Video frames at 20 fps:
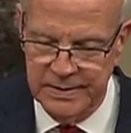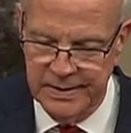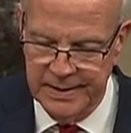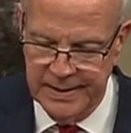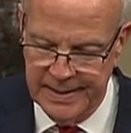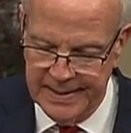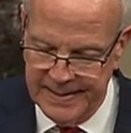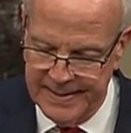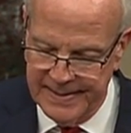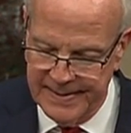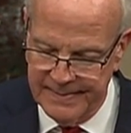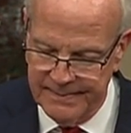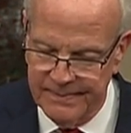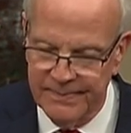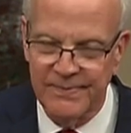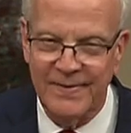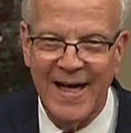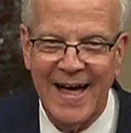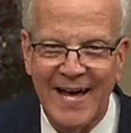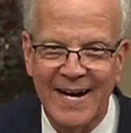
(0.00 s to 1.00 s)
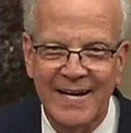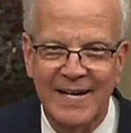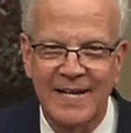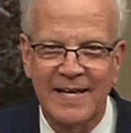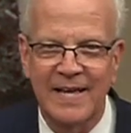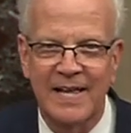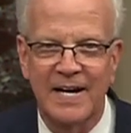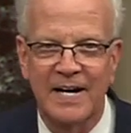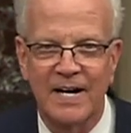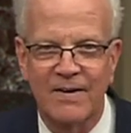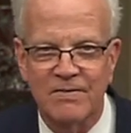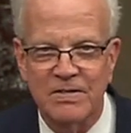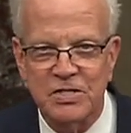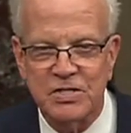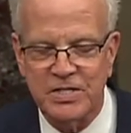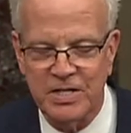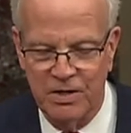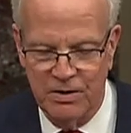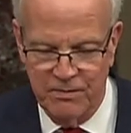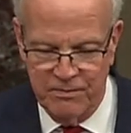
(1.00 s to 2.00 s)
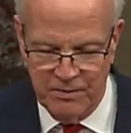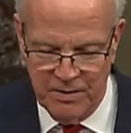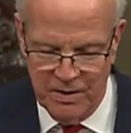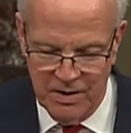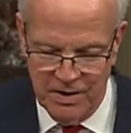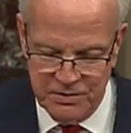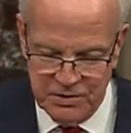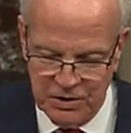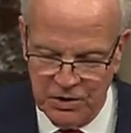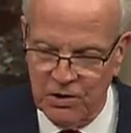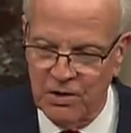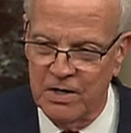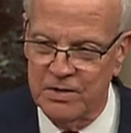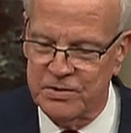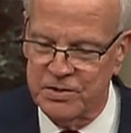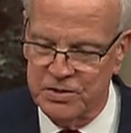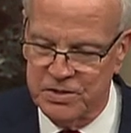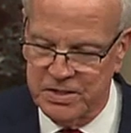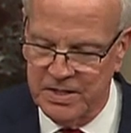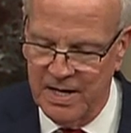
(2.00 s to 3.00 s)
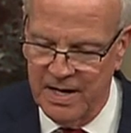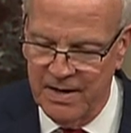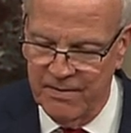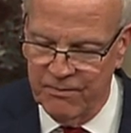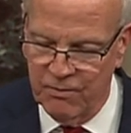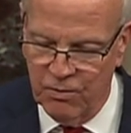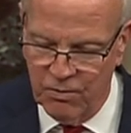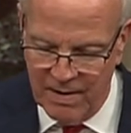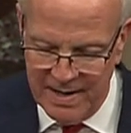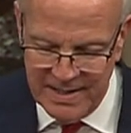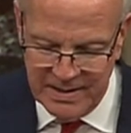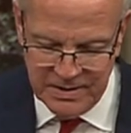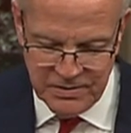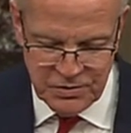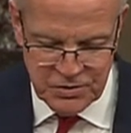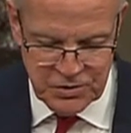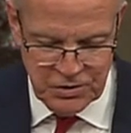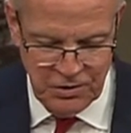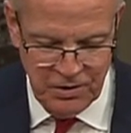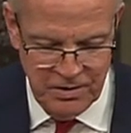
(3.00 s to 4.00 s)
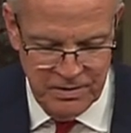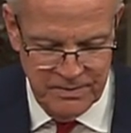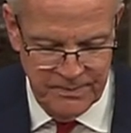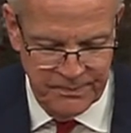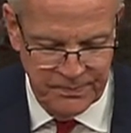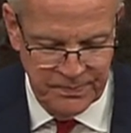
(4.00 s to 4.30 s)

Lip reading: That, in and of itself, ought to cause us to have great concern.